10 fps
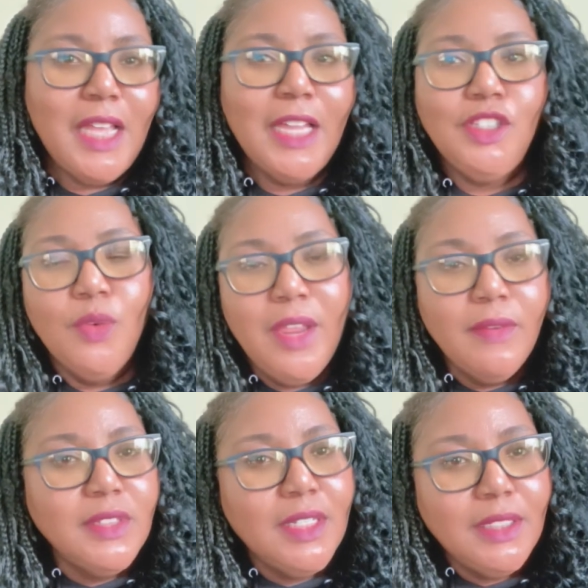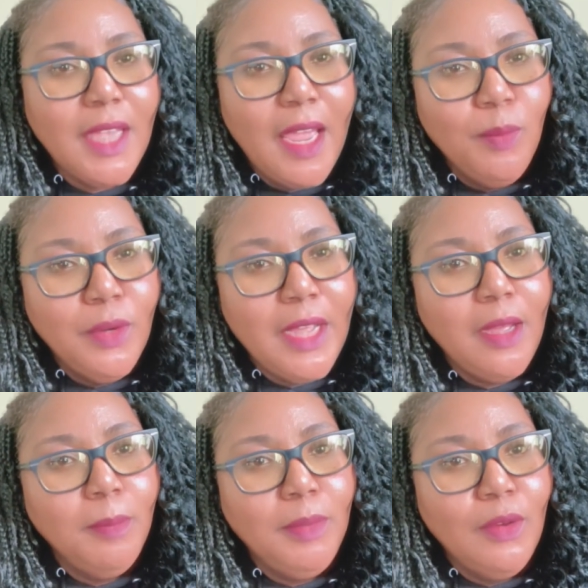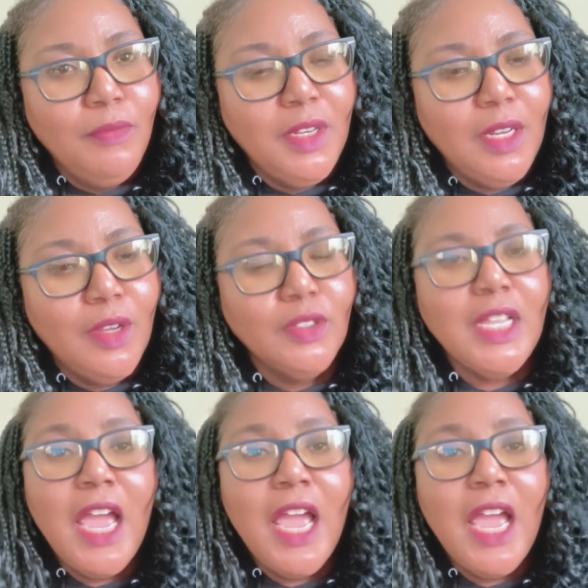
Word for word: I don't have a set time when I upload videos.